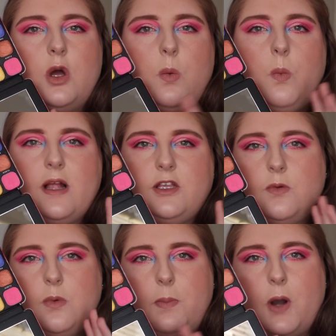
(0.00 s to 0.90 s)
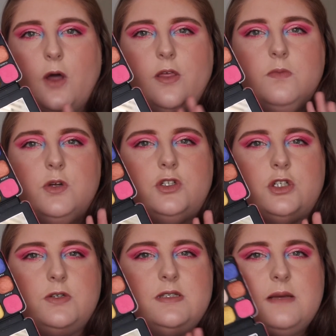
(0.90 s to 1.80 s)
when you apply them,
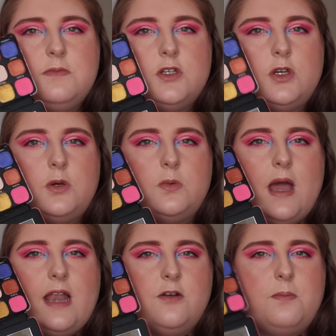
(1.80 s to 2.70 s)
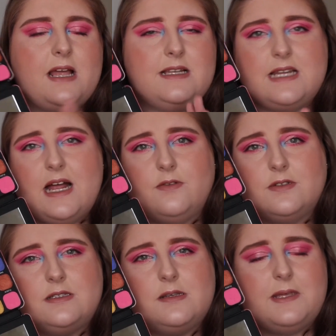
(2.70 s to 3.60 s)
do seem to end up blending out
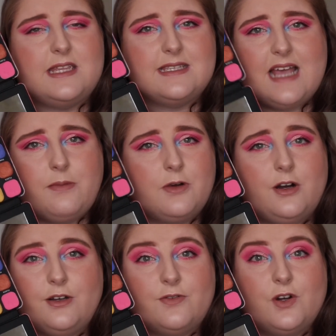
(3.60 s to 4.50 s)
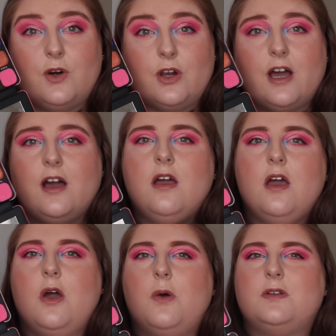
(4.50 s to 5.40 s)
to be the same kind of colour,
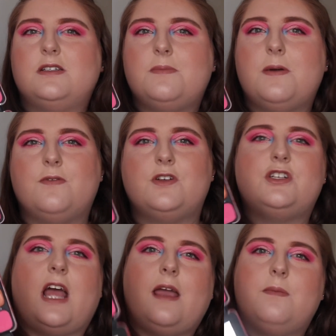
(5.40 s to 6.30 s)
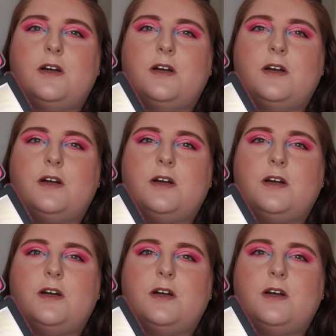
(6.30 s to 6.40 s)
which is a bit of a shame.